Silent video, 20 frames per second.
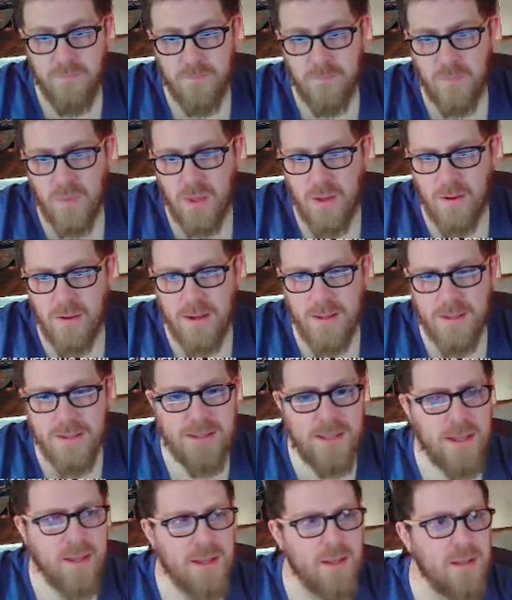Alright, let's
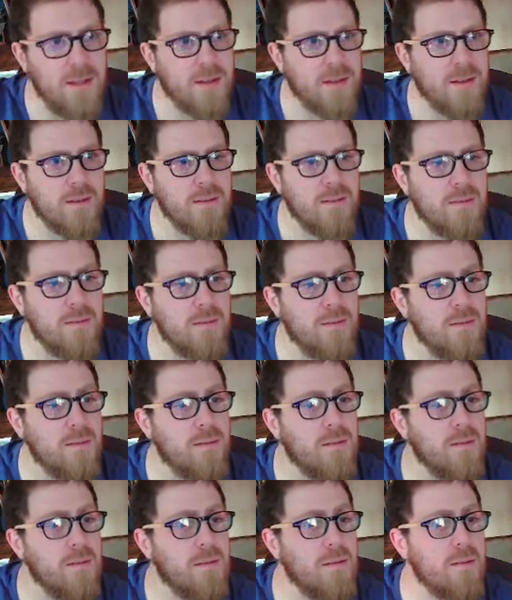take a look.
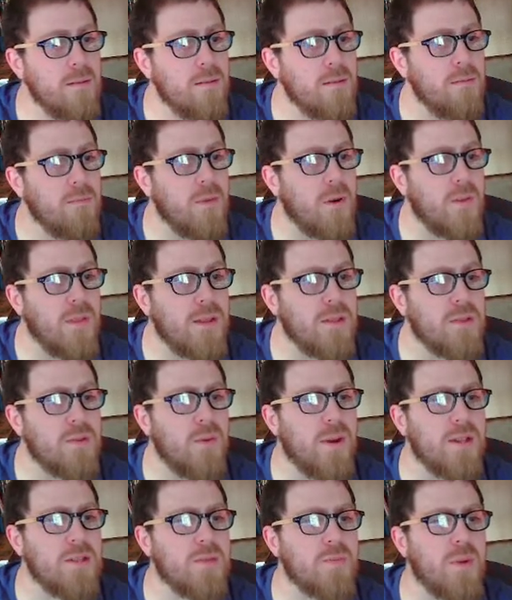Well, there's
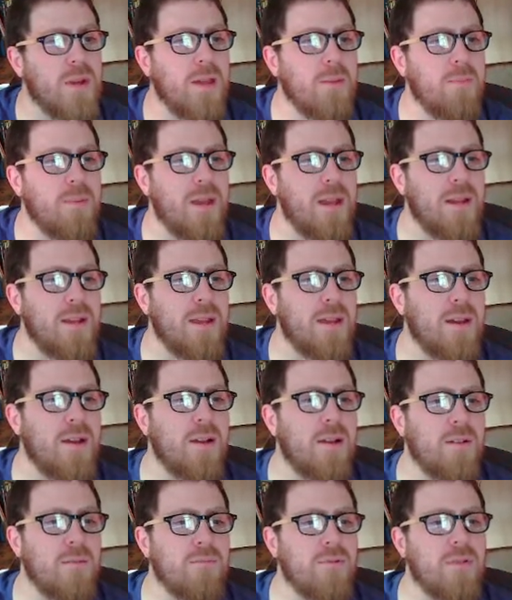always
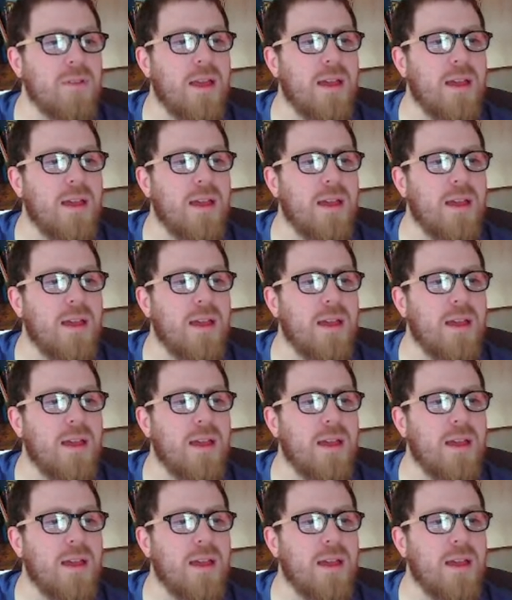Wikipedia roulette.